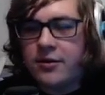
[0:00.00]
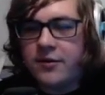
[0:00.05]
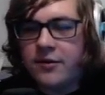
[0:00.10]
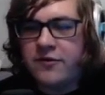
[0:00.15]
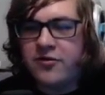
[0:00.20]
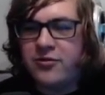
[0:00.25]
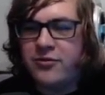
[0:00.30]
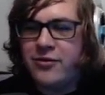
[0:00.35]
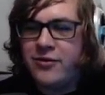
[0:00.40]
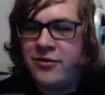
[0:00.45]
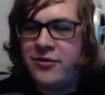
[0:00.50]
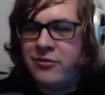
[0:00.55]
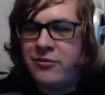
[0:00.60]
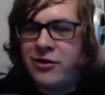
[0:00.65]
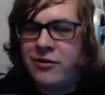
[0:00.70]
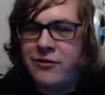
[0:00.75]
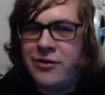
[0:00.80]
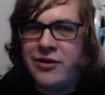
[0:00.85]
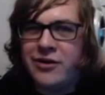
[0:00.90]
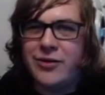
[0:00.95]
So normally
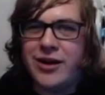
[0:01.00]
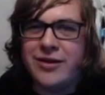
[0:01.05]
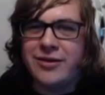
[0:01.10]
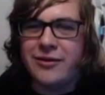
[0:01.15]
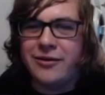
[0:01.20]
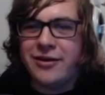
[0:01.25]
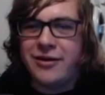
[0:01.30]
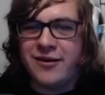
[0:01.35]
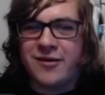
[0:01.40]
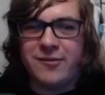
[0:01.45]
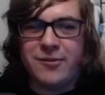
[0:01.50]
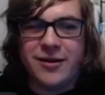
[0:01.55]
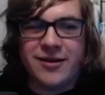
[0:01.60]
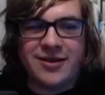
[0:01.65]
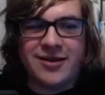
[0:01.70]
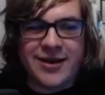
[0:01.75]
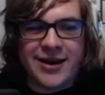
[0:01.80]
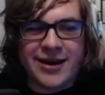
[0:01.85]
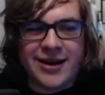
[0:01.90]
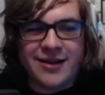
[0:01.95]
you want to wait there like a split
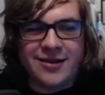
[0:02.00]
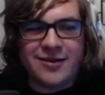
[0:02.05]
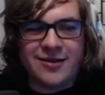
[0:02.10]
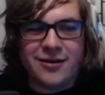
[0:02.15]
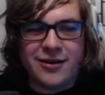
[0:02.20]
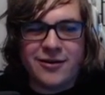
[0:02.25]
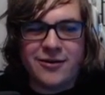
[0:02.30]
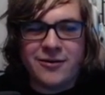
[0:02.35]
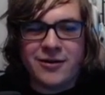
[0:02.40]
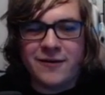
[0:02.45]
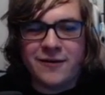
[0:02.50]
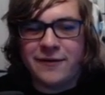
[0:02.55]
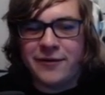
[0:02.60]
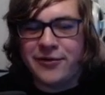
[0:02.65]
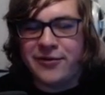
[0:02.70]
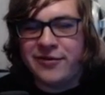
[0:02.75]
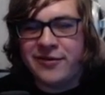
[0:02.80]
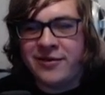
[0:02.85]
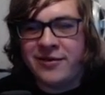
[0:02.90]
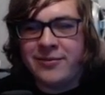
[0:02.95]
second so you don't get
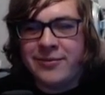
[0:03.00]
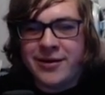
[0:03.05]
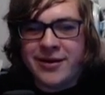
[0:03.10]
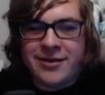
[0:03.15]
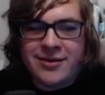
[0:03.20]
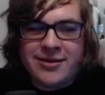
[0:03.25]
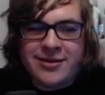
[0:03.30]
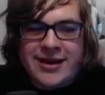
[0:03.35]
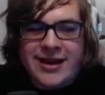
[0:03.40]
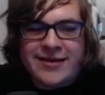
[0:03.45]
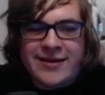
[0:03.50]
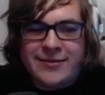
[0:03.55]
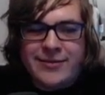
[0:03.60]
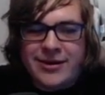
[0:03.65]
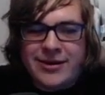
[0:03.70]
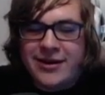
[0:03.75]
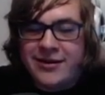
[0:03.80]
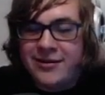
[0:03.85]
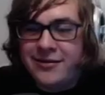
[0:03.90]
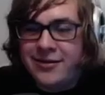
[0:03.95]
frozen, but that time I
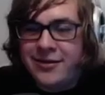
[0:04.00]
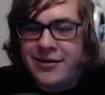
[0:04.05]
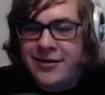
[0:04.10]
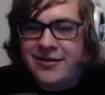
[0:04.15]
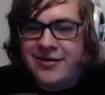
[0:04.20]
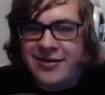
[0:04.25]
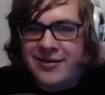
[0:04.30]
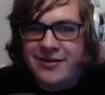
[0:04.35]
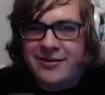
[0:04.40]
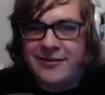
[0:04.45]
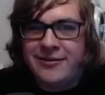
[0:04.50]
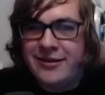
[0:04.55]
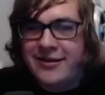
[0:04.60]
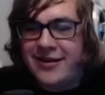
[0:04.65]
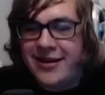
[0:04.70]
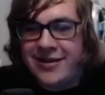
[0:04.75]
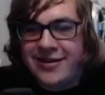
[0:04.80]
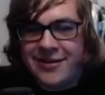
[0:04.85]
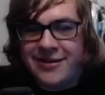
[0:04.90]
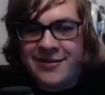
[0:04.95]
got good luck, so we
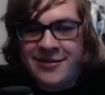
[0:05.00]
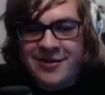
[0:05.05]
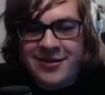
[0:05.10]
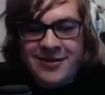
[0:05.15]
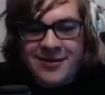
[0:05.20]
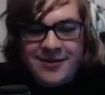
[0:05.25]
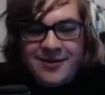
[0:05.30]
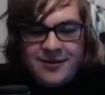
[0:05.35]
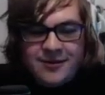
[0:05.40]
take those.